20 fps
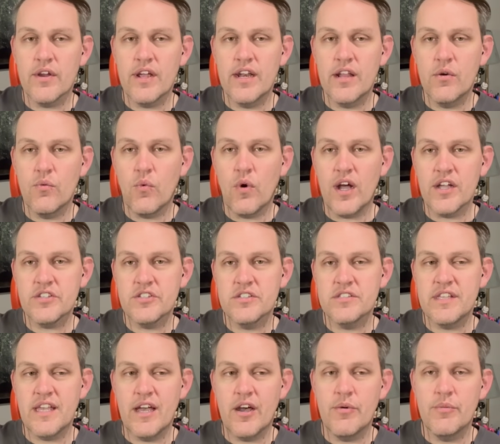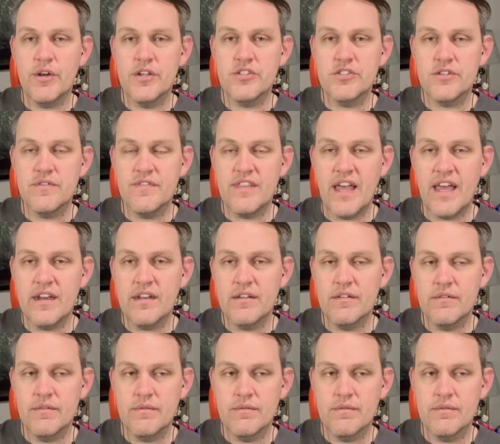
and it watches how much of that